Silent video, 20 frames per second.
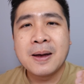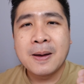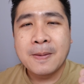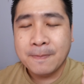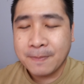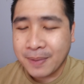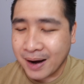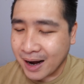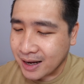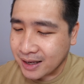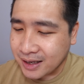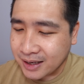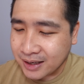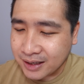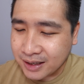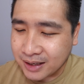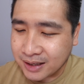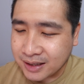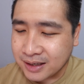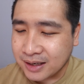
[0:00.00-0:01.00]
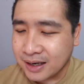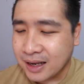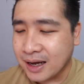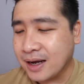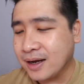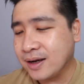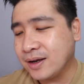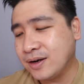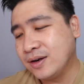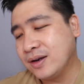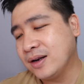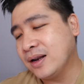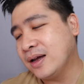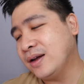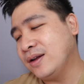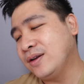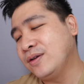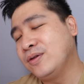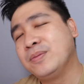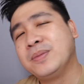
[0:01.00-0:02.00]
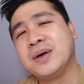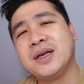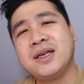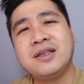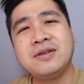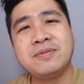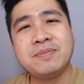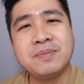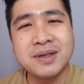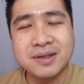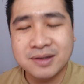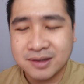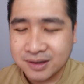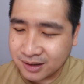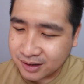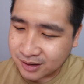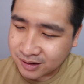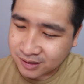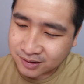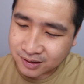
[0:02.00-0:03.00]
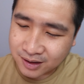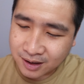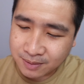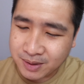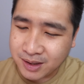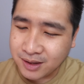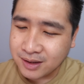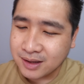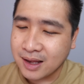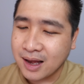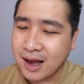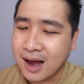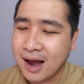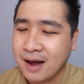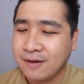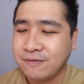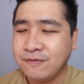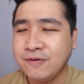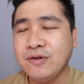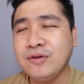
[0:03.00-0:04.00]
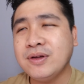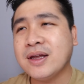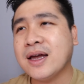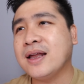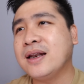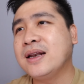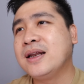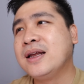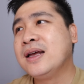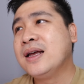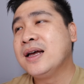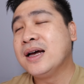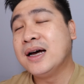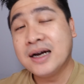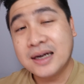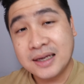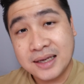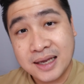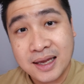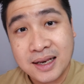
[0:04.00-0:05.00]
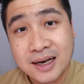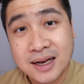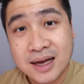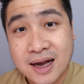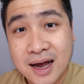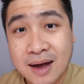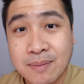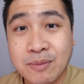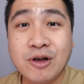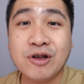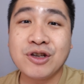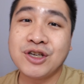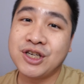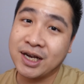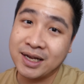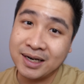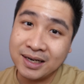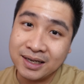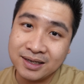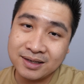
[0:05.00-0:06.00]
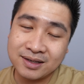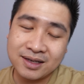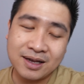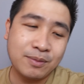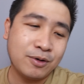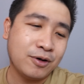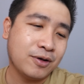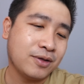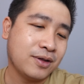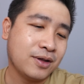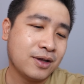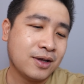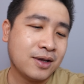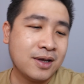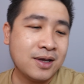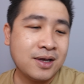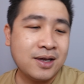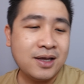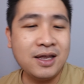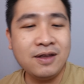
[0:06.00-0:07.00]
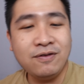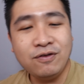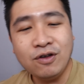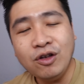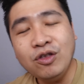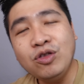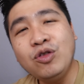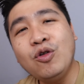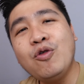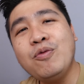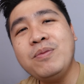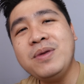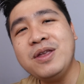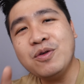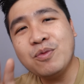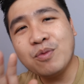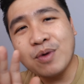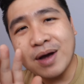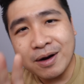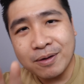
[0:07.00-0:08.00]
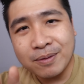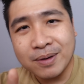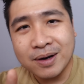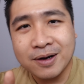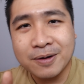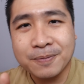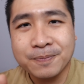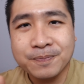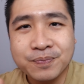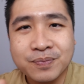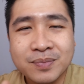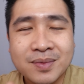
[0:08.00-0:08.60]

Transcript: buying it like nobody's business. I mean, I feel that, again, I'm not jealous, come on. If you all know me well,